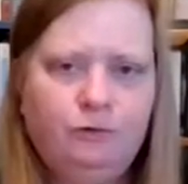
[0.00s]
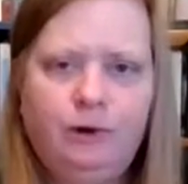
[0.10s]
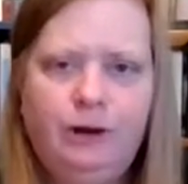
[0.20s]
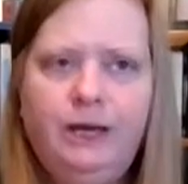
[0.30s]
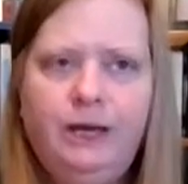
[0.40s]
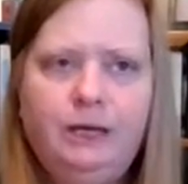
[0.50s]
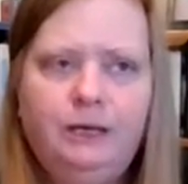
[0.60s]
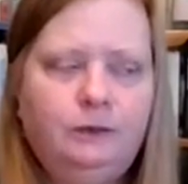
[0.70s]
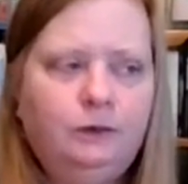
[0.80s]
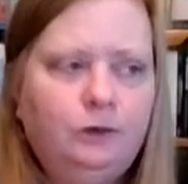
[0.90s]
Gray,
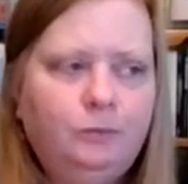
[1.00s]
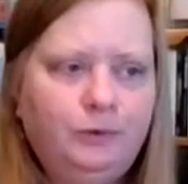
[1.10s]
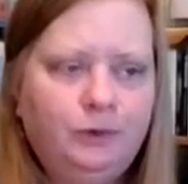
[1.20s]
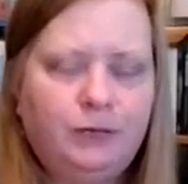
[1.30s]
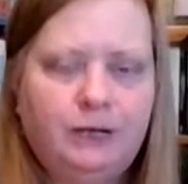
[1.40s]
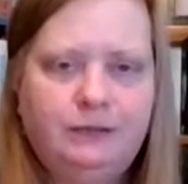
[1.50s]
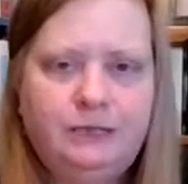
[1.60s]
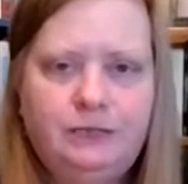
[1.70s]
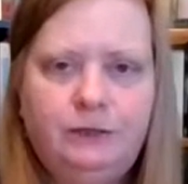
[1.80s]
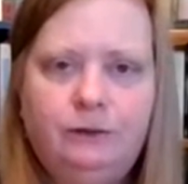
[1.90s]
in her book on the
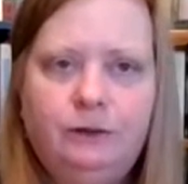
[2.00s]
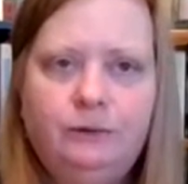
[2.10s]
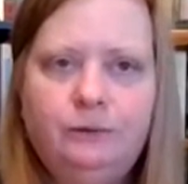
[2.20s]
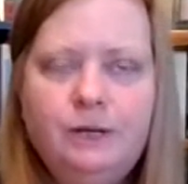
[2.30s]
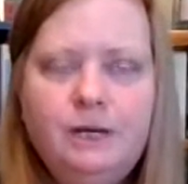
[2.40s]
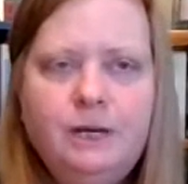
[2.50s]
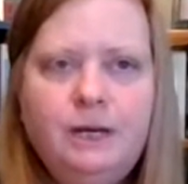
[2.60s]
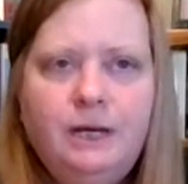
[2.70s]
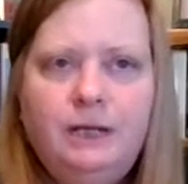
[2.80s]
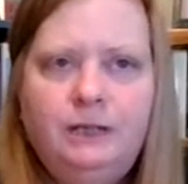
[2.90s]
tarot,
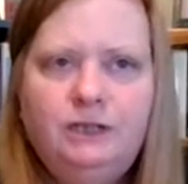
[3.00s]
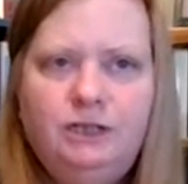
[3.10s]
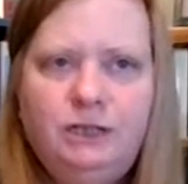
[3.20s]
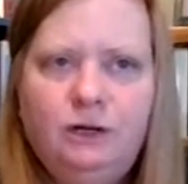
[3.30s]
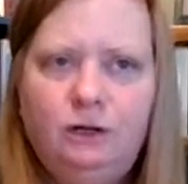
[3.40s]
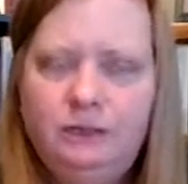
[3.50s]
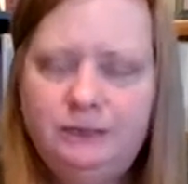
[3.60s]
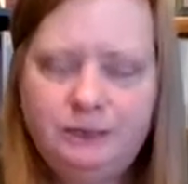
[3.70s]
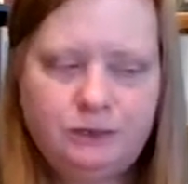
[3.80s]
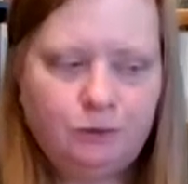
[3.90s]
she calls
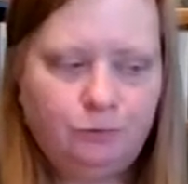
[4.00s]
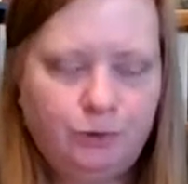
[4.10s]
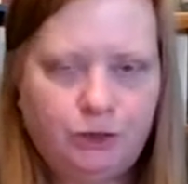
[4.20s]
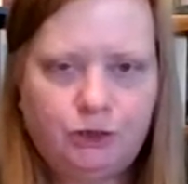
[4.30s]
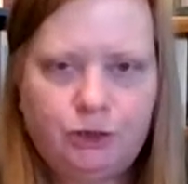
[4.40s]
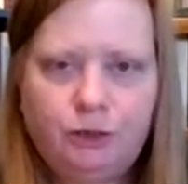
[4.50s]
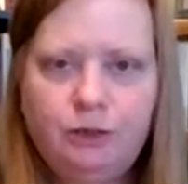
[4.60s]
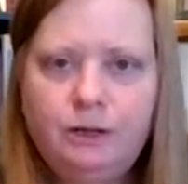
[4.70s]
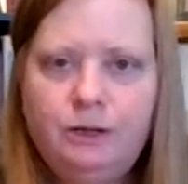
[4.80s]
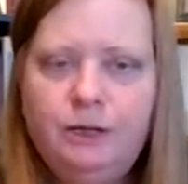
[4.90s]
this the wish
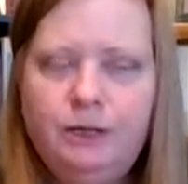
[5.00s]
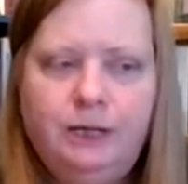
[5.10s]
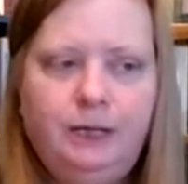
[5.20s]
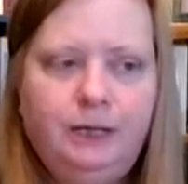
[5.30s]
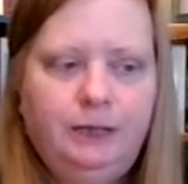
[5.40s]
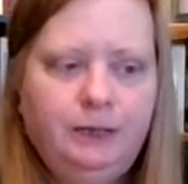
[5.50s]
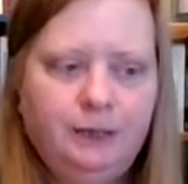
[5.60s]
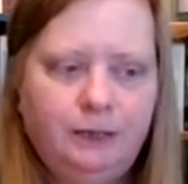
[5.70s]
card, and